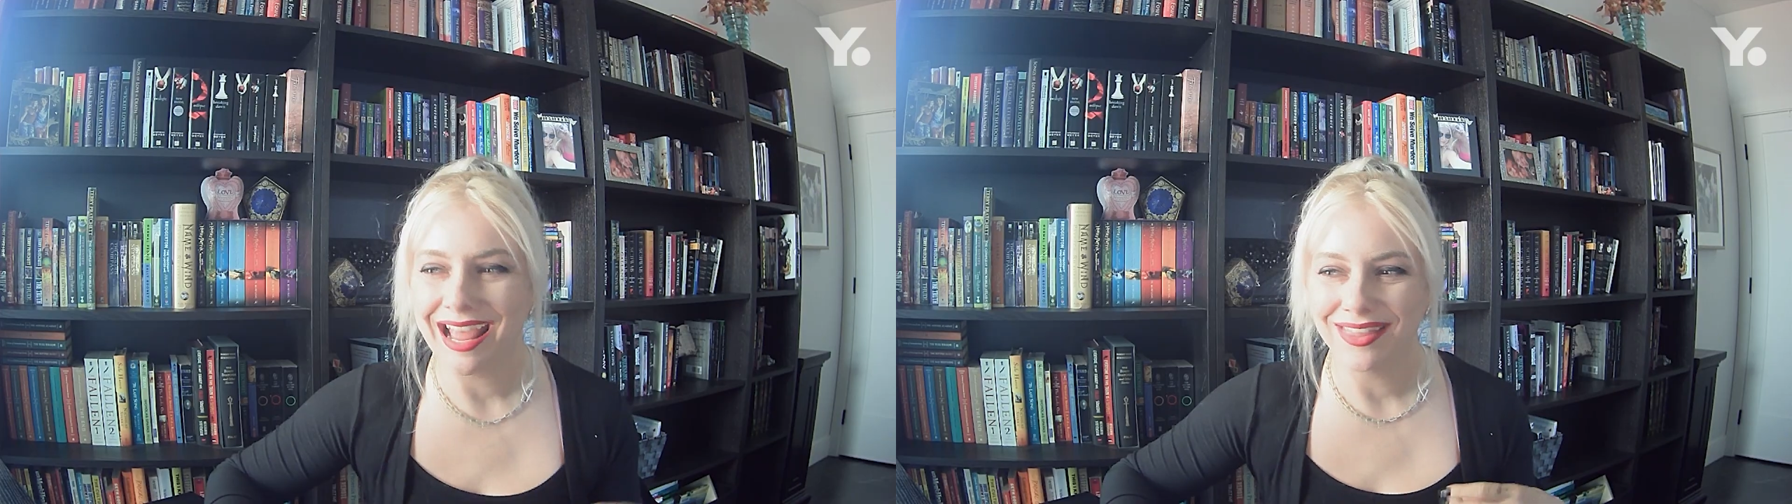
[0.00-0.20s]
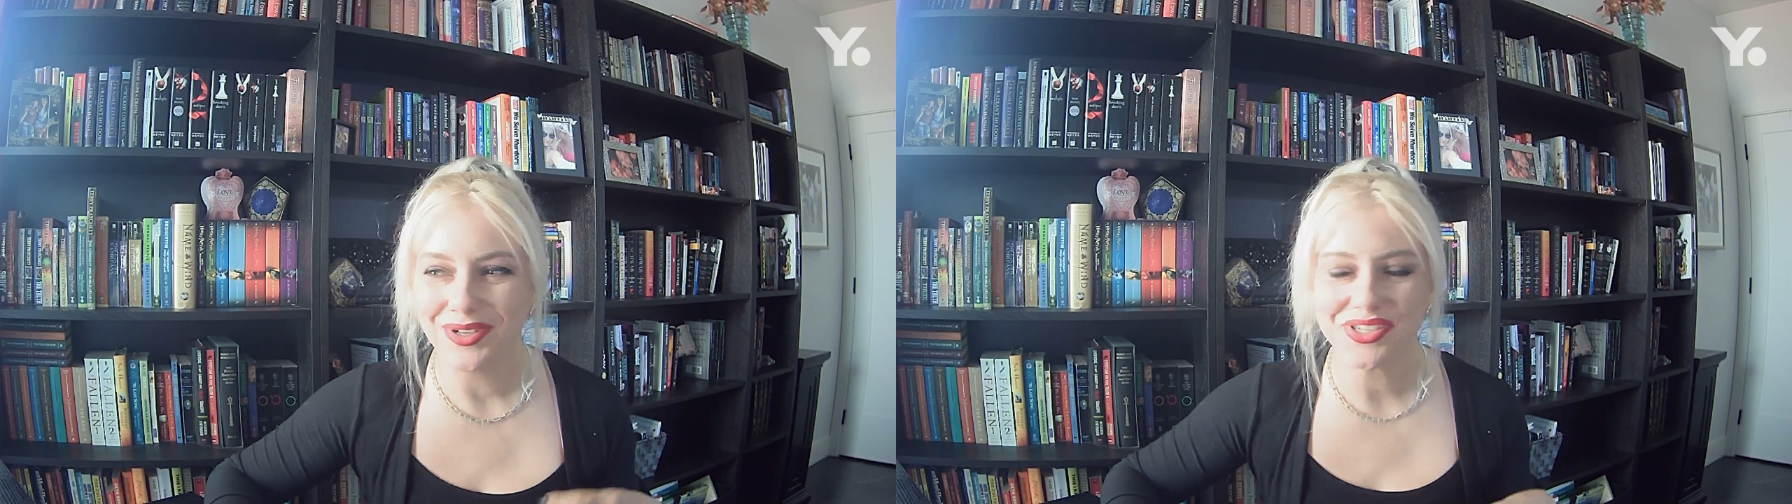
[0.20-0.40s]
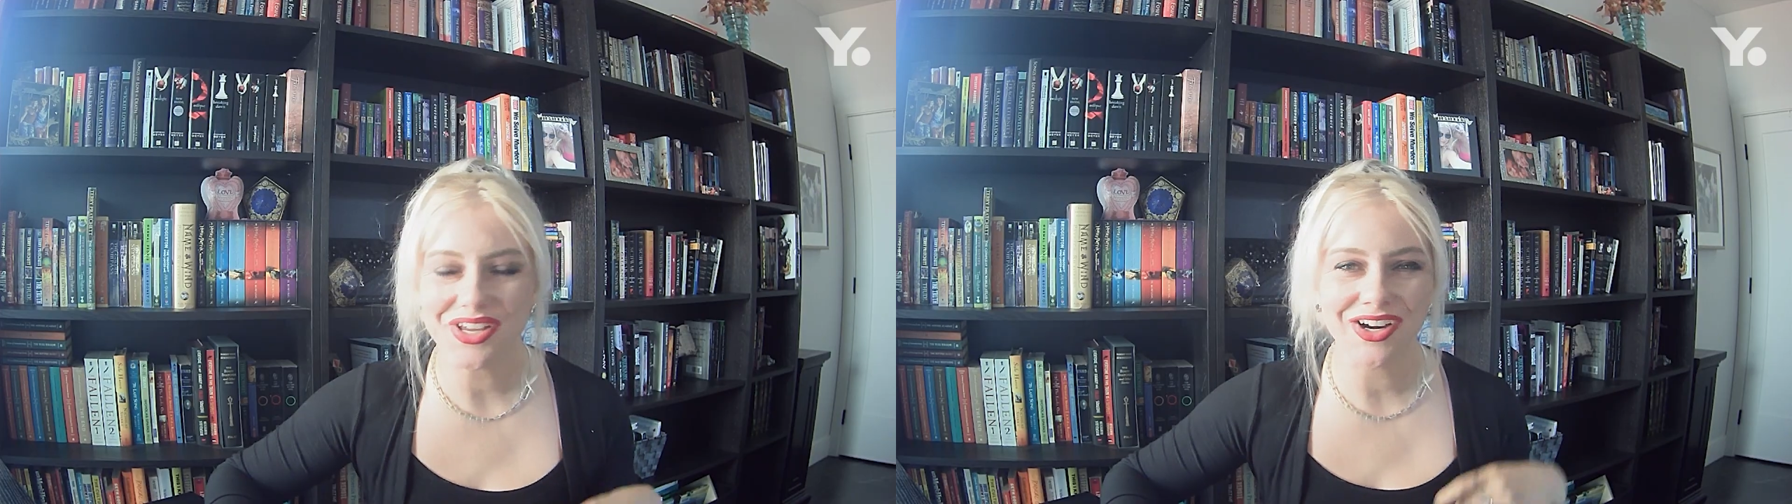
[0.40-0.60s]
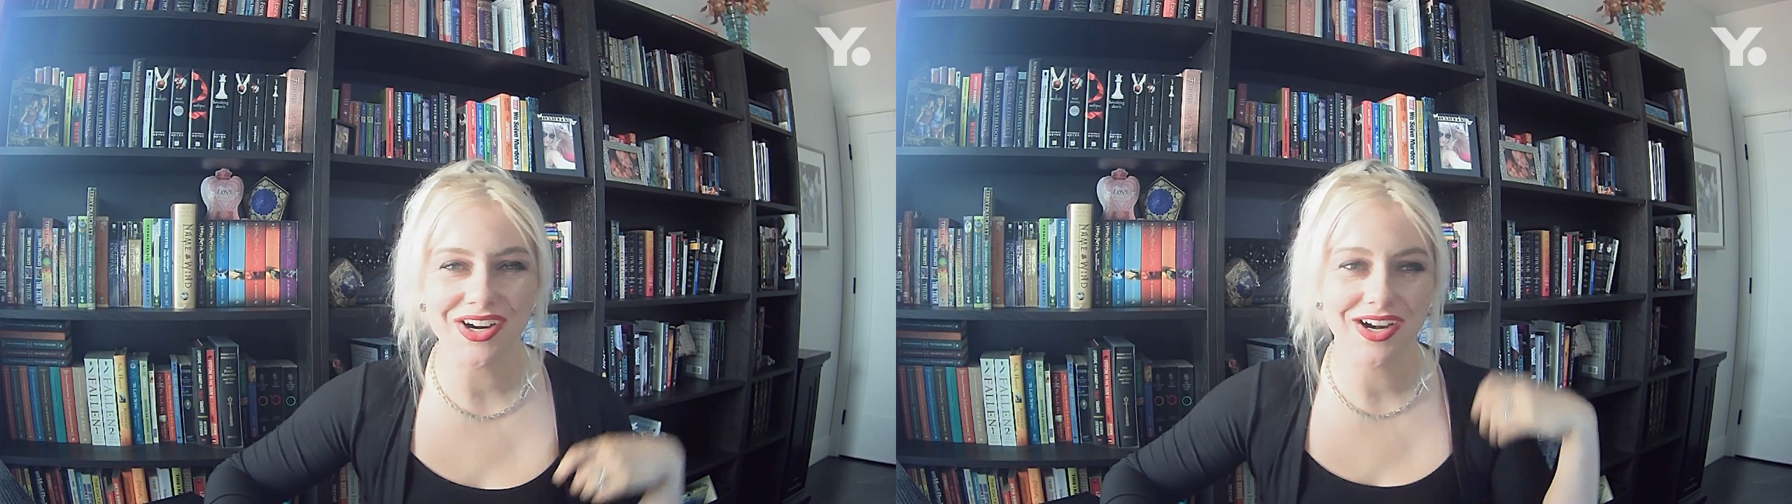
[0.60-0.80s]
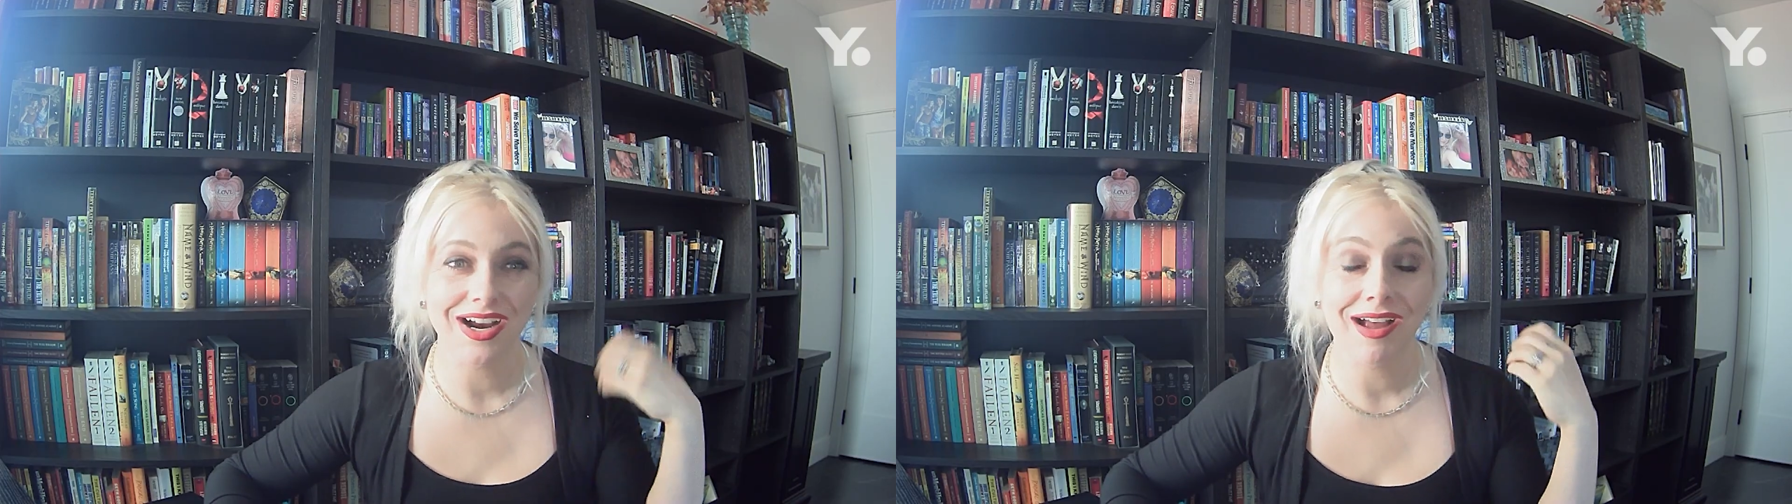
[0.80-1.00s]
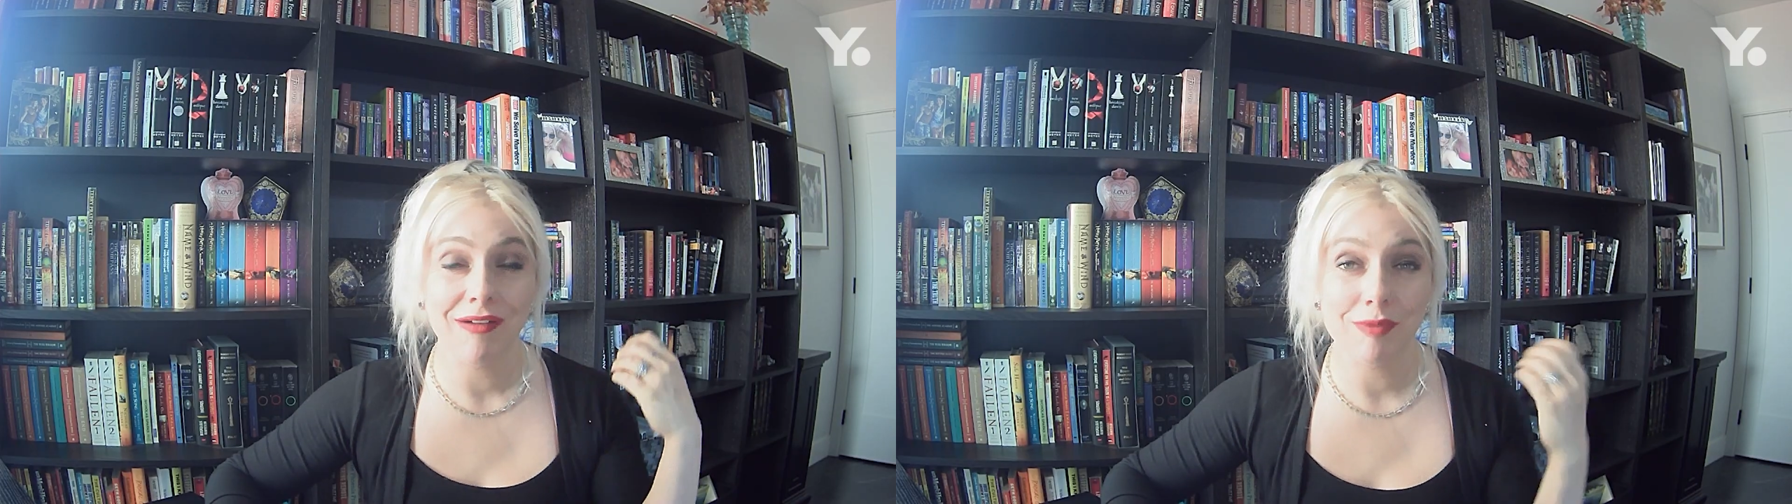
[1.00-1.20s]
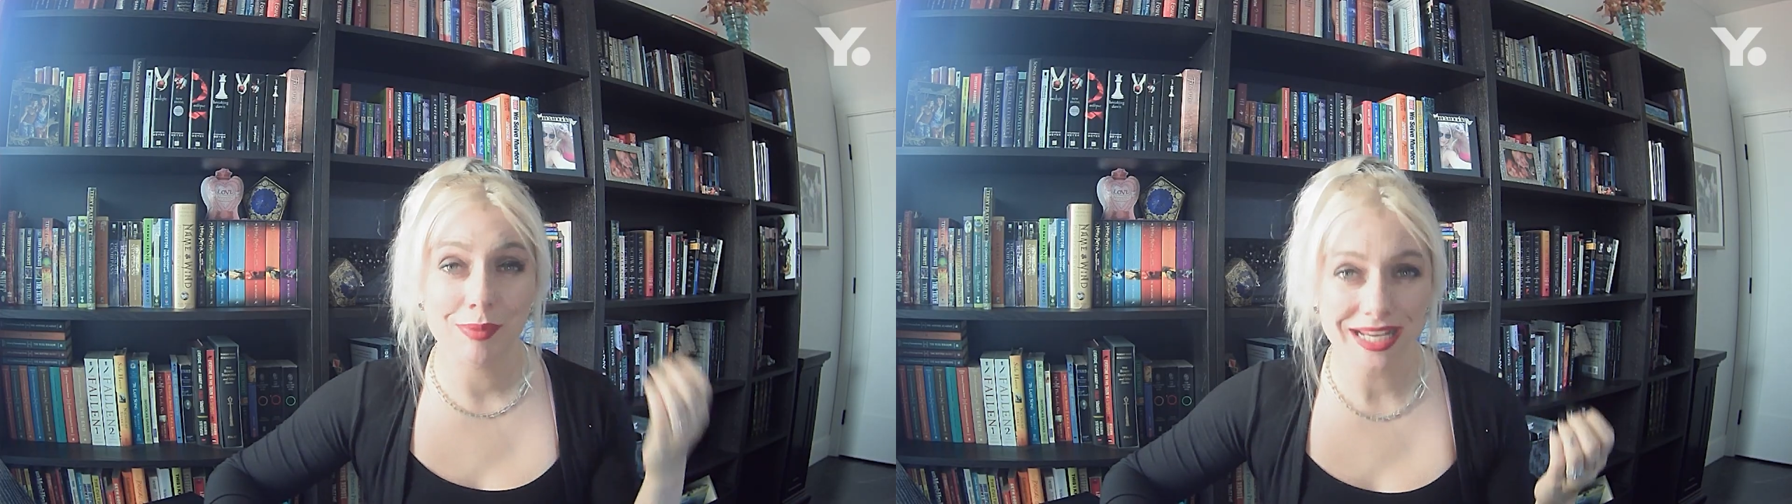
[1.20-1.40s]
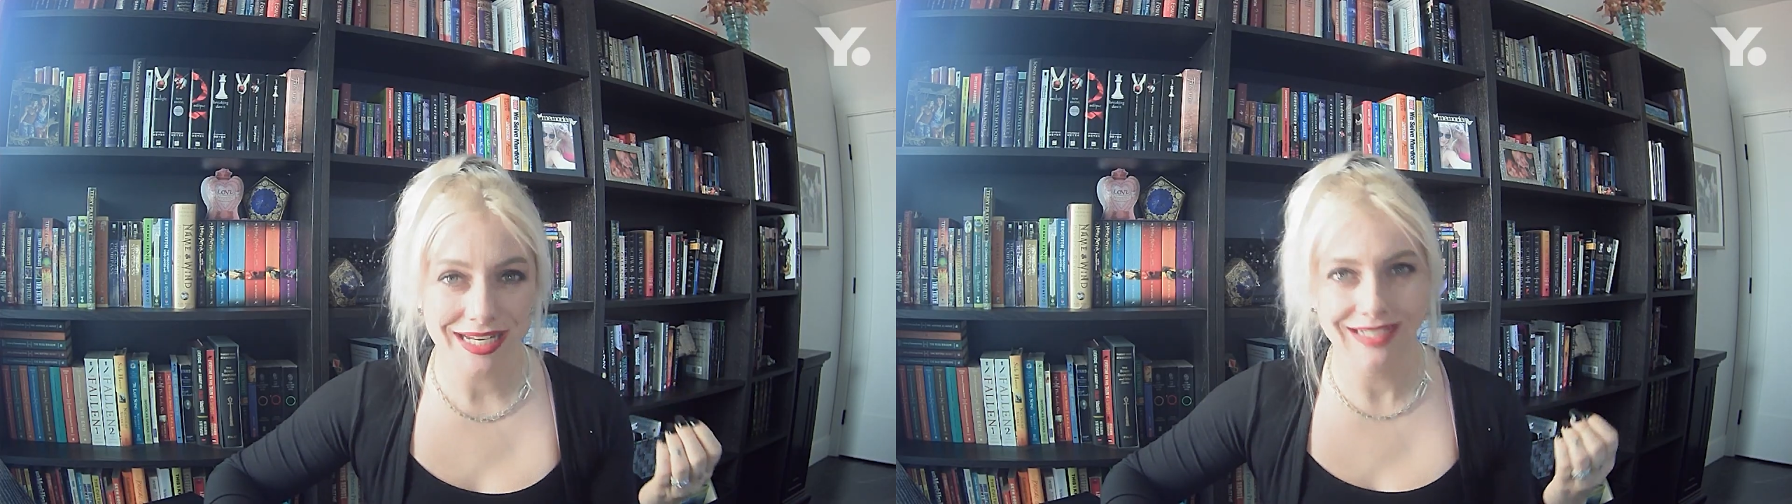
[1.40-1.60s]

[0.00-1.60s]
Those are repeating